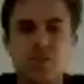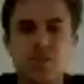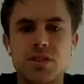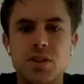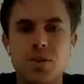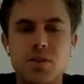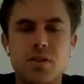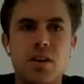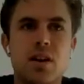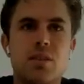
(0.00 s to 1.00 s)
so
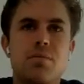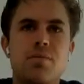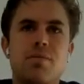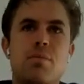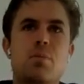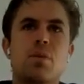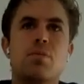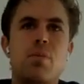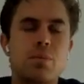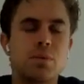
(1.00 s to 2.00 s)
people
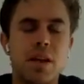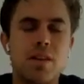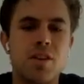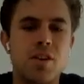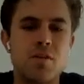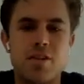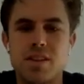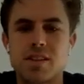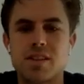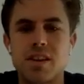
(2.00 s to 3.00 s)
probably have heard of
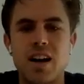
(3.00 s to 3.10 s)
this